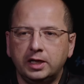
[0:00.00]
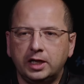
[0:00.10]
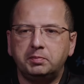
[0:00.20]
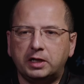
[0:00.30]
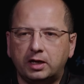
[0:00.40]

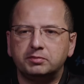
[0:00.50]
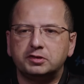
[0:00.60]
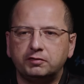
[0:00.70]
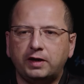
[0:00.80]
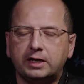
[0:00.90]
It becomes
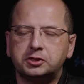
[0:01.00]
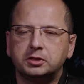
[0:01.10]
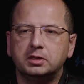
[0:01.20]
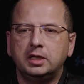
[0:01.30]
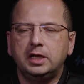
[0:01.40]
the
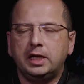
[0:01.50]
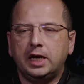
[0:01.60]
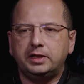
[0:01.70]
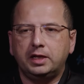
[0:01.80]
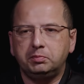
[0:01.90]
fashion,
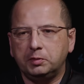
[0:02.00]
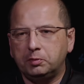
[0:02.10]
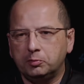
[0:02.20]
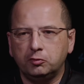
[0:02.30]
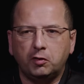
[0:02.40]
and then people
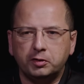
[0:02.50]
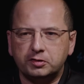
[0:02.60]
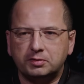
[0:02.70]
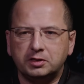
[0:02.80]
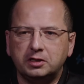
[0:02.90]
move on to
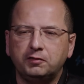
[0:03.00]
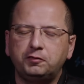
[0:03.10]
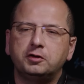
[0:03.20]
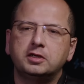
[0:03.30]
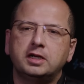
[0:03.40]
something different.